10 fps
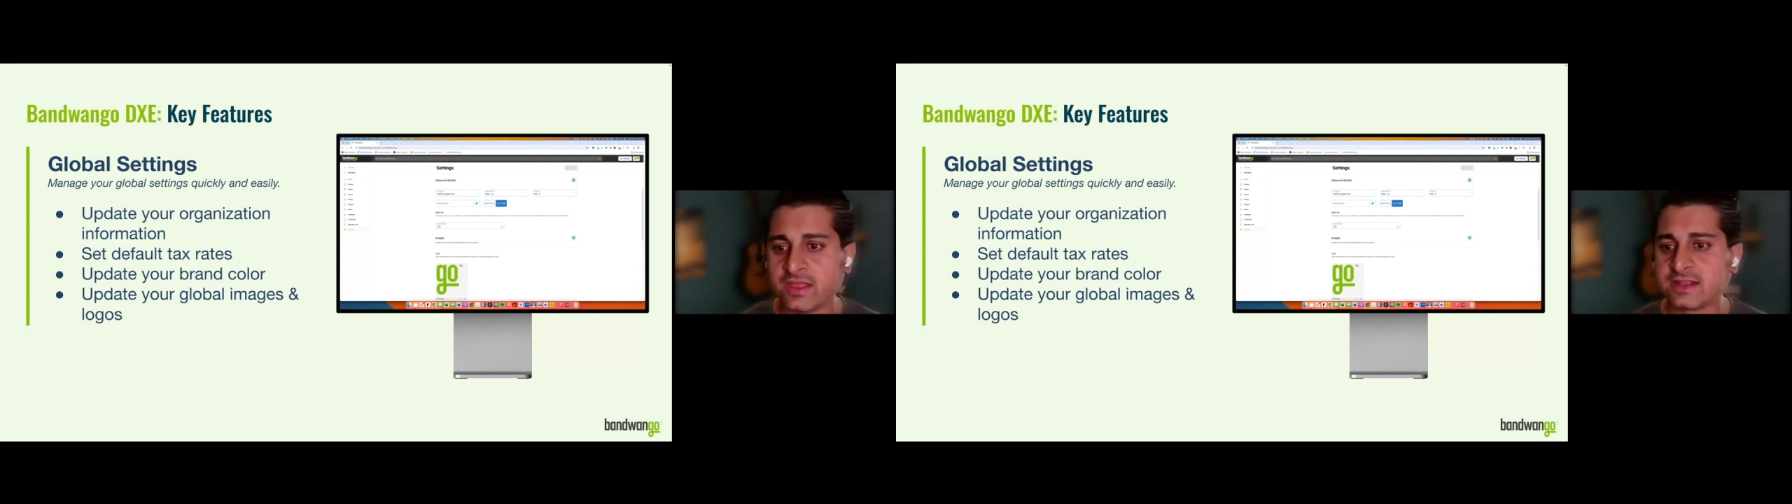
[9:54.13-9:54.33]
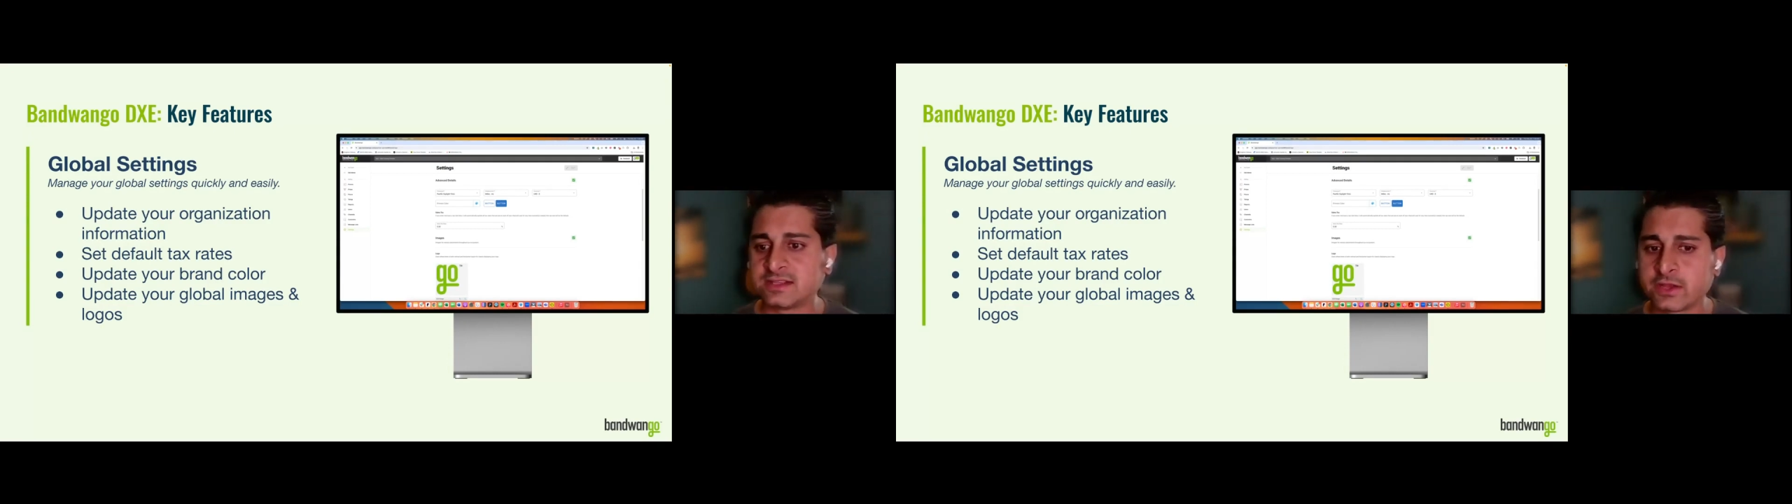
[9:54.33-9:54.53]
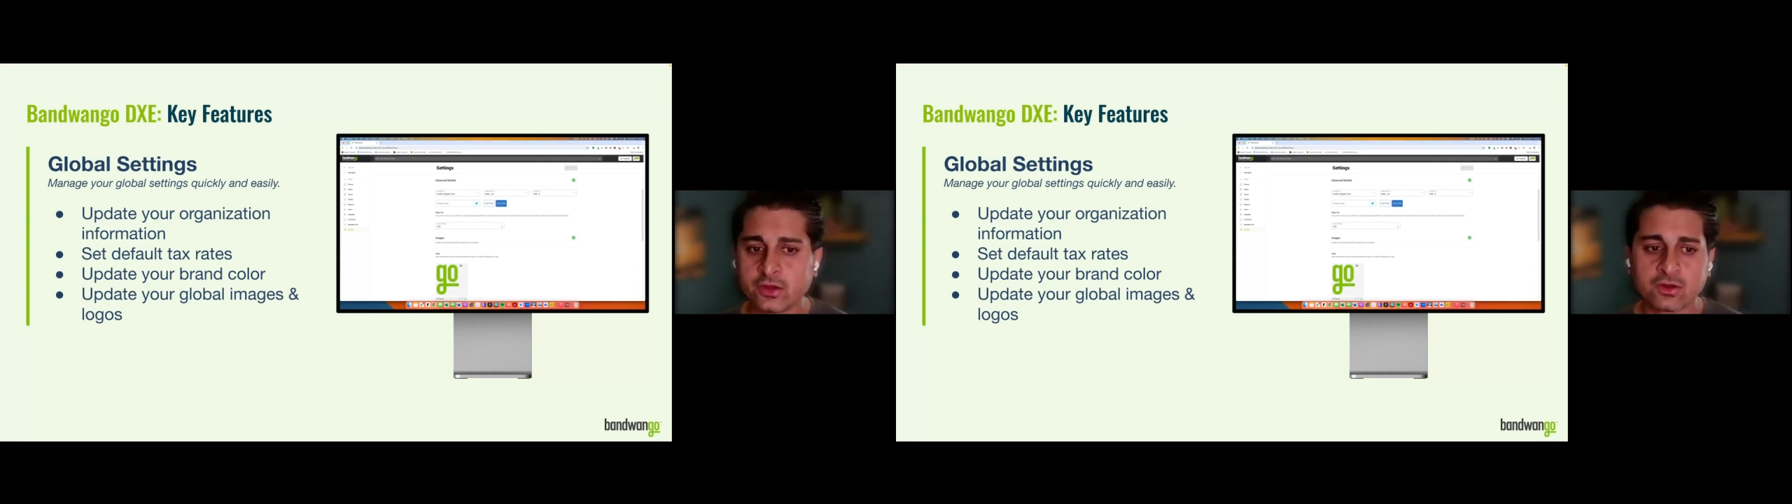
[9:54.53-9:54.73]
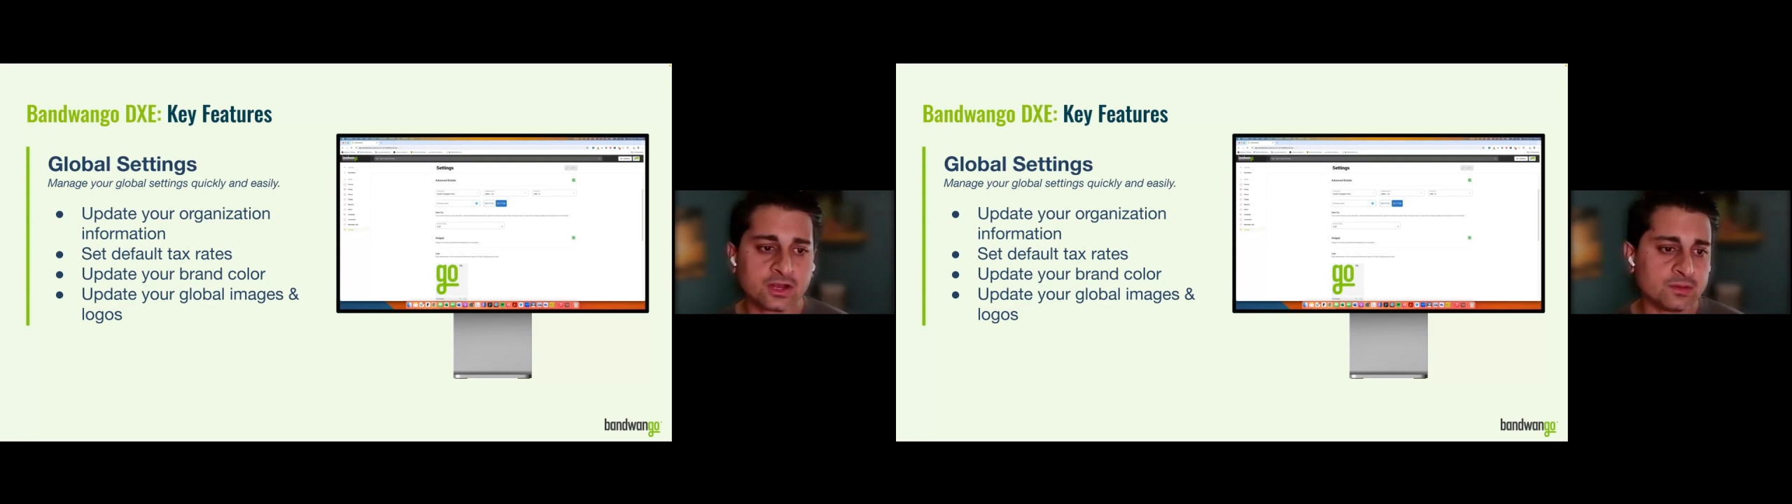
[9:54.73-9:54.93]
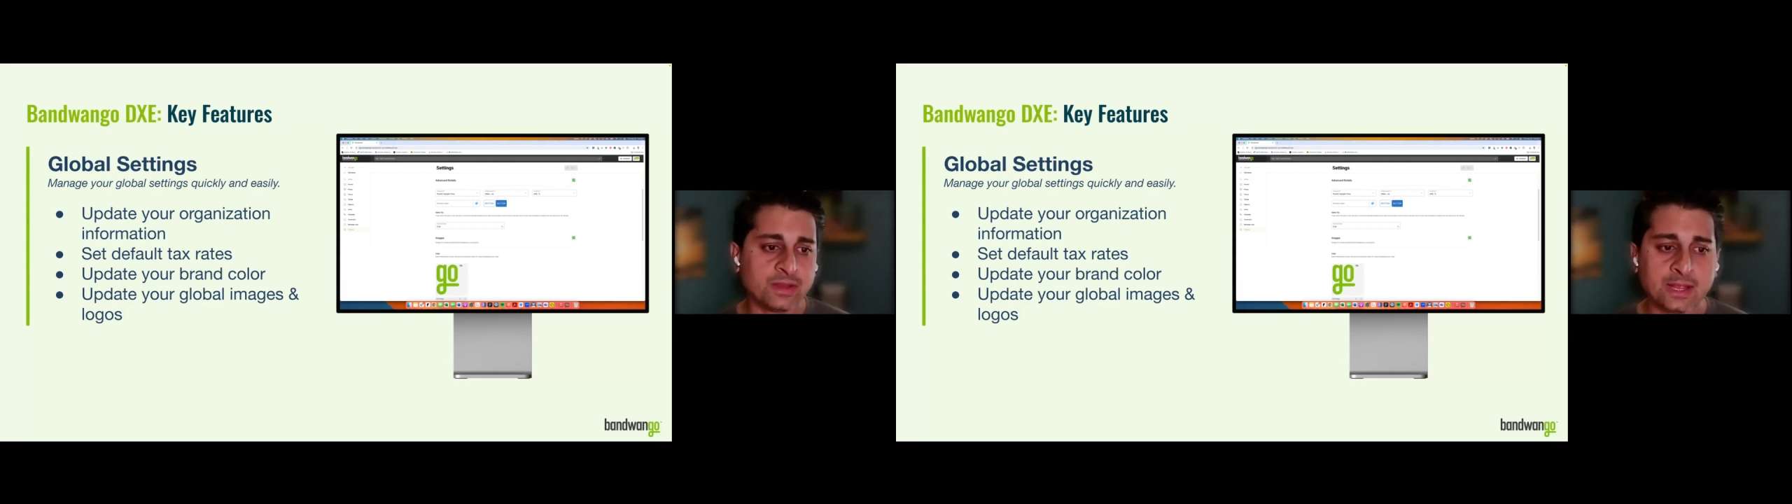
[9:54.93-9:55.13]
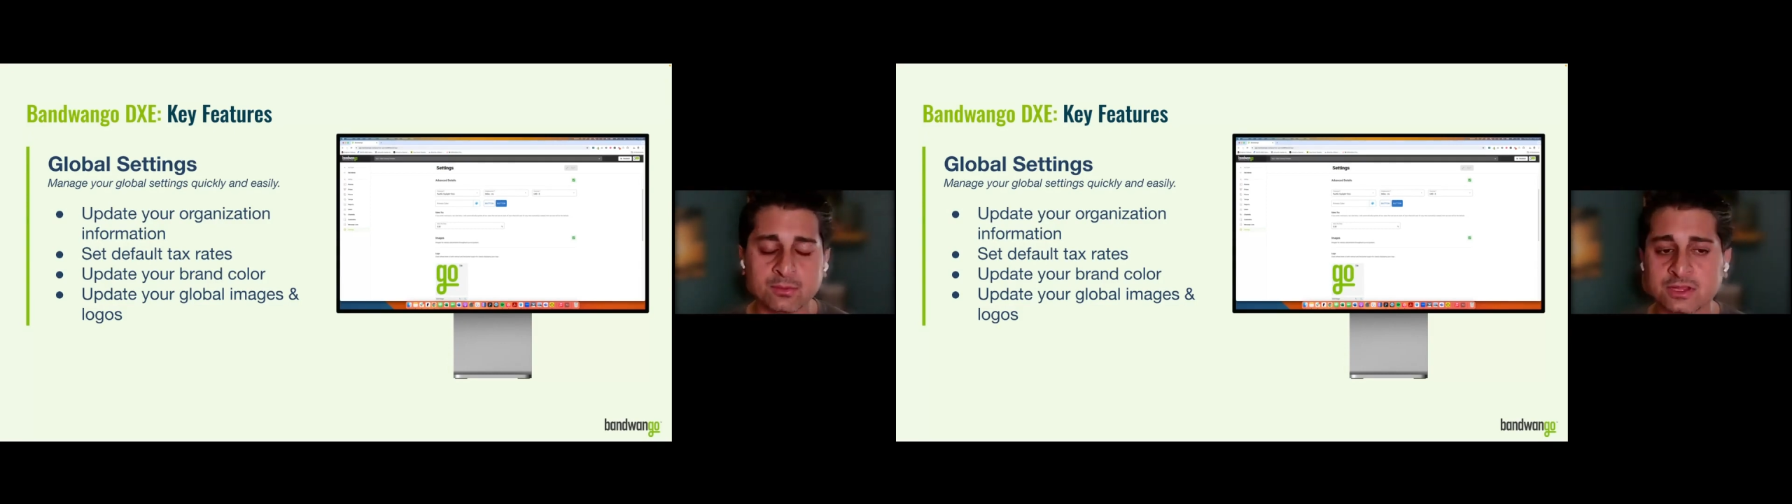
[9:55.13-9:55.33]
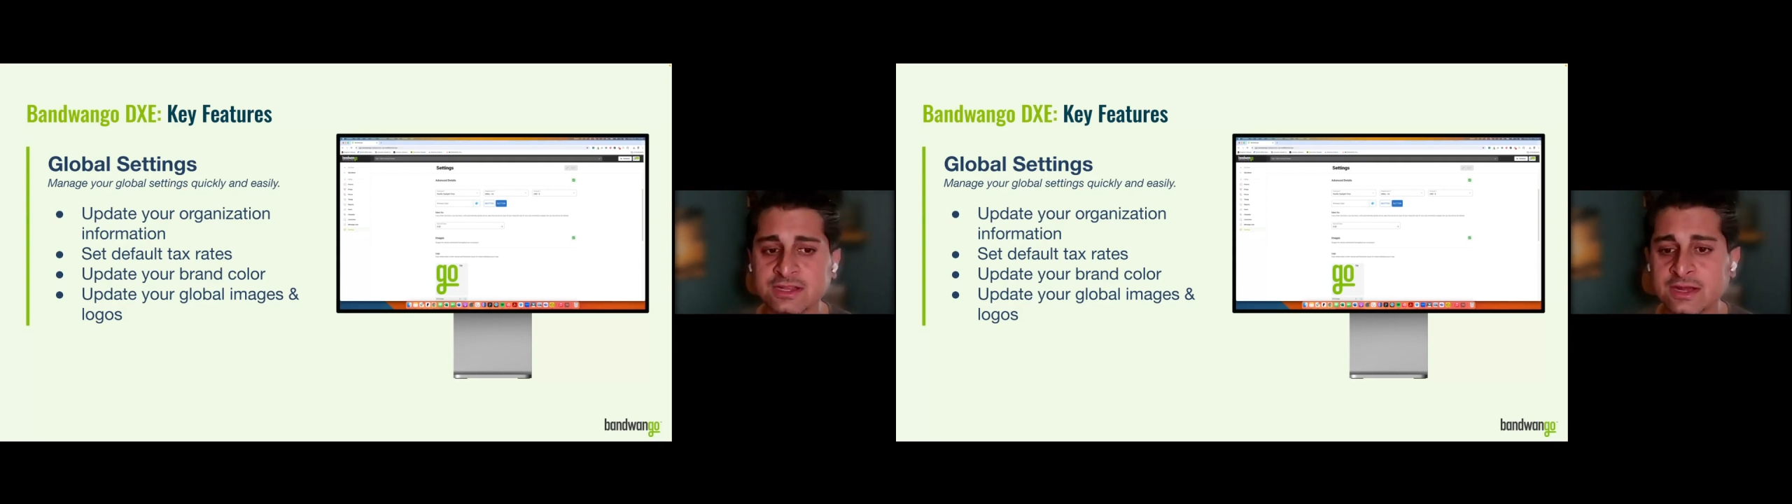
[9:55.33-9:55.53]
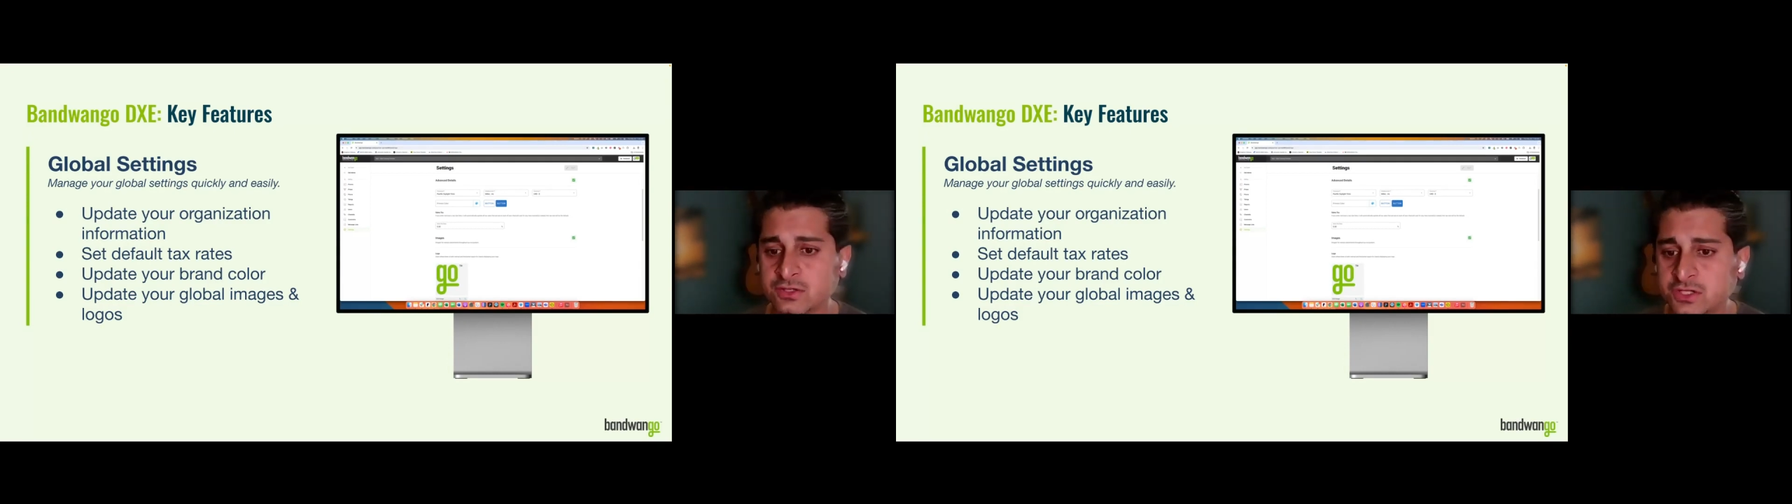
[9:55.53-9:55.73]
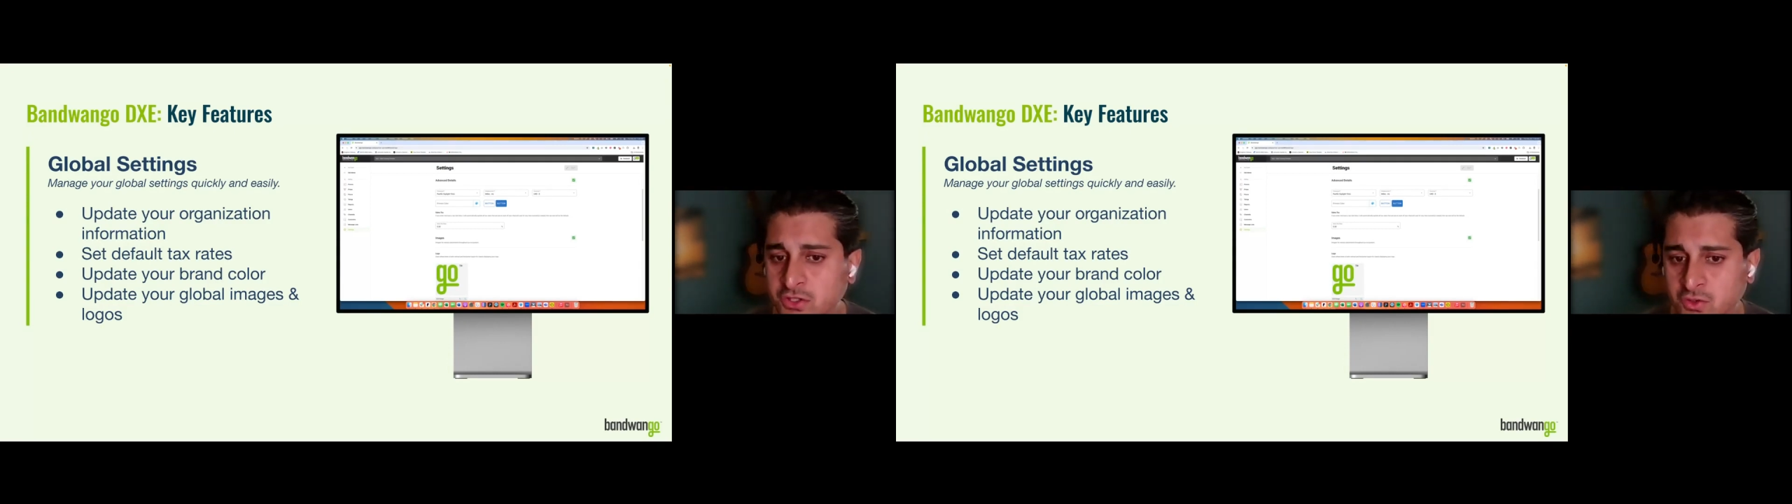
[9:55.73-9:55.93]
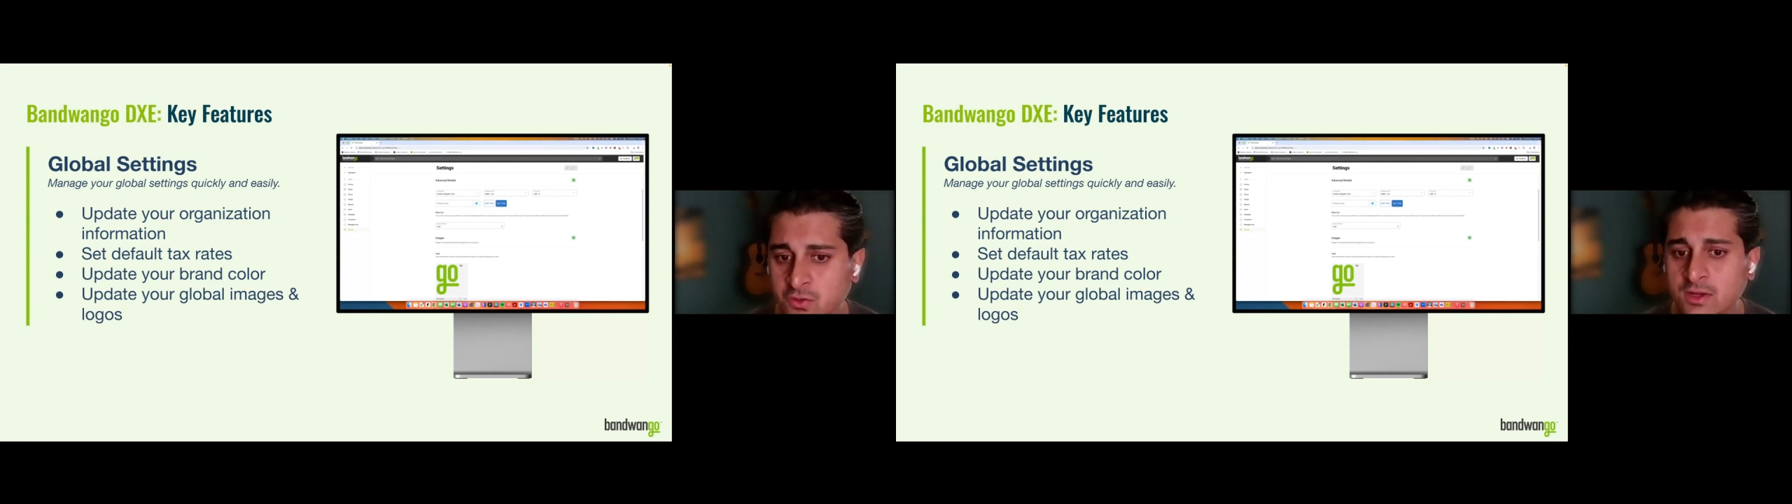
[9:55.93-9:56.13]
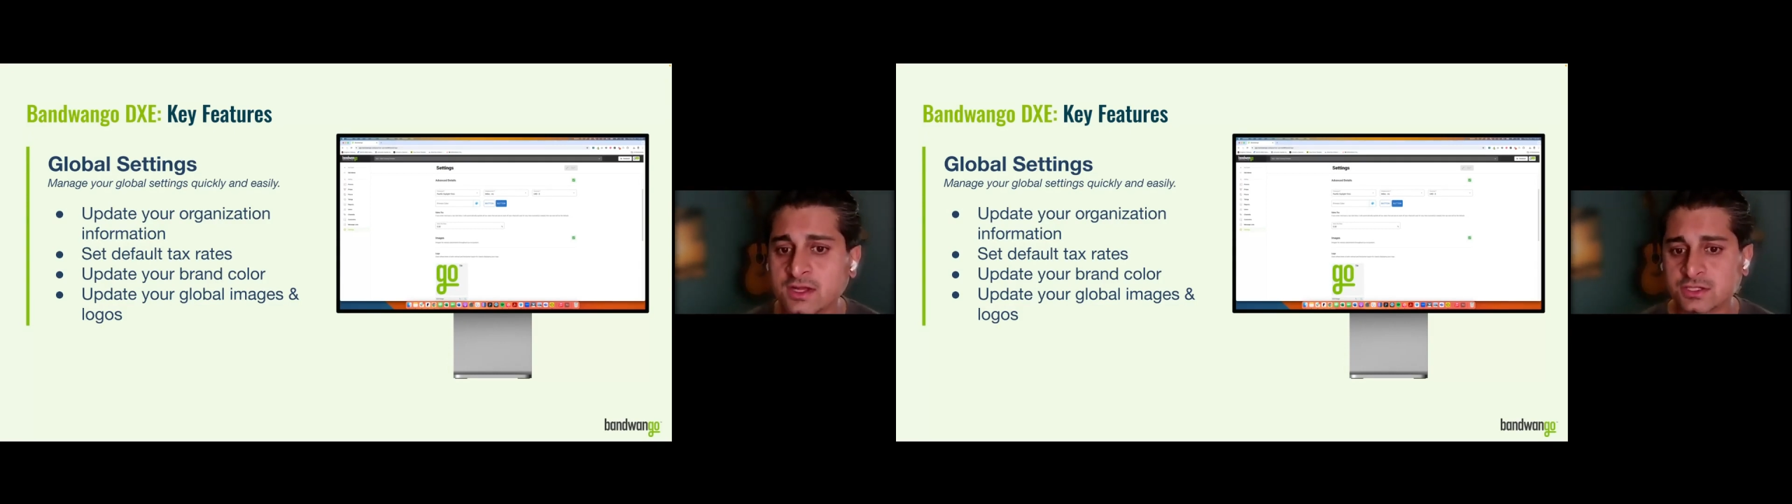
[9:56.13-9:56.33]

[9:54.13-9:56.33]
things that you're going to be able to now do